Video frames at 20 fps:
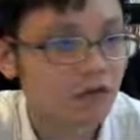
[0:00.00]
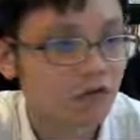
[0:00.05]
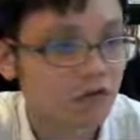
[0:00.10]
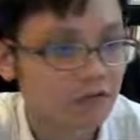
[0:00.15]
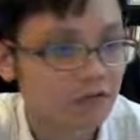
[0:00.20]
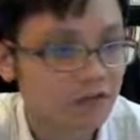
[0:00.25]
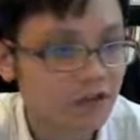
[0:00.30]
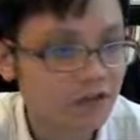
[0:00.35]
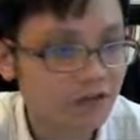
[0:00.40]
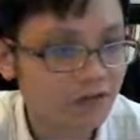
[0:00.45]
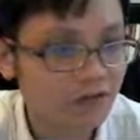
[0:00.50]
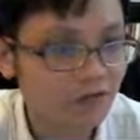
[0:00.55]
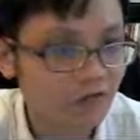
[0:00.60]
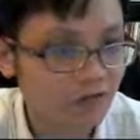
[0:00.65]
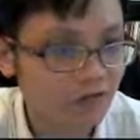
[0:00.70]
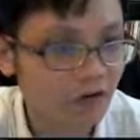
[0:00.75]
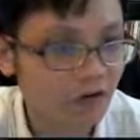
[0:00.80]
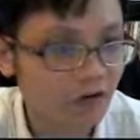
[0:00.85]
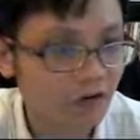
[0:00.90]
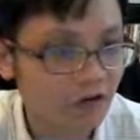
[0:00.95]
Give
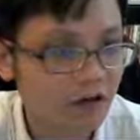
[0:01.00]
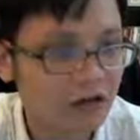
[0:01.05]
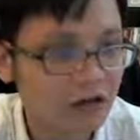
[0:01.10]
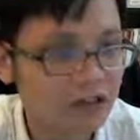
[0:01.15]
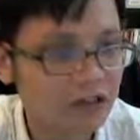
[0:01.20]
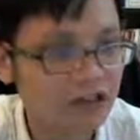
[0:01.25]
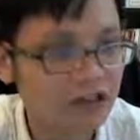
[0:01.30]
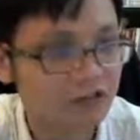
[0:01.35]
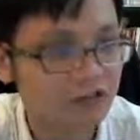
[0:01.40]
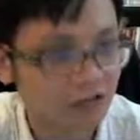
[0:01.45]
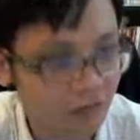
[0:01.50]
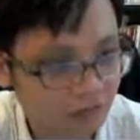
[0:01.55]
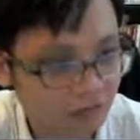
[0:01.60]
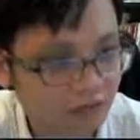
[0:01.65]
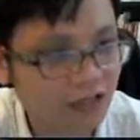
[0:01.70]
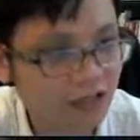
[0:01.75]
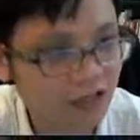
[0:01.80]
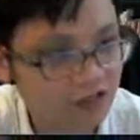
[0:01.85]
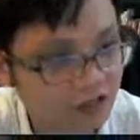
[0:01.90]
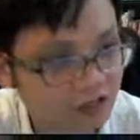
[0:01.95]
for early. So
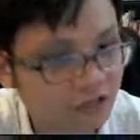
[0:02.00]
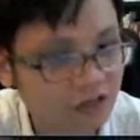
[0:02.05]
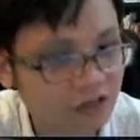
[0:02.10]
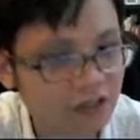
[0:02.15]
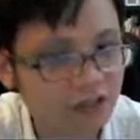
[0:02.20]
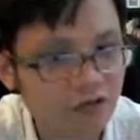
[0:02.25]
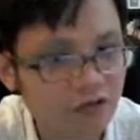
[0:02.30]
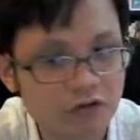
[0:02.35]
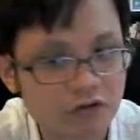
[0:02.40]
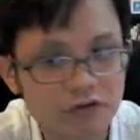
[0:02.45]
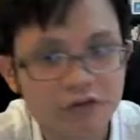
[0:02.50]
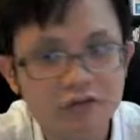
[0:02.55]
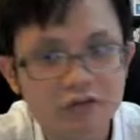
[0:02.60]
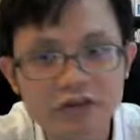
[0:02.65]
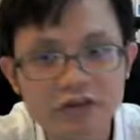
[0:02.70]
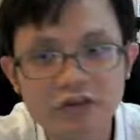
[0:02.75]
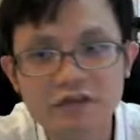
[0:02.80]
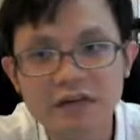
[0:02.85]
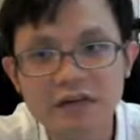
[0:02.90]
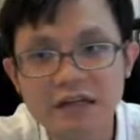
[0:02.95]
what should we do?
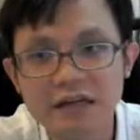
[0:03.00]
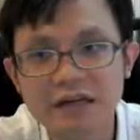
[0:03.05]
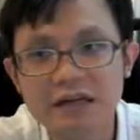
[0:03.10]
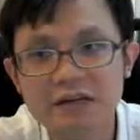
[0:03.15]
So we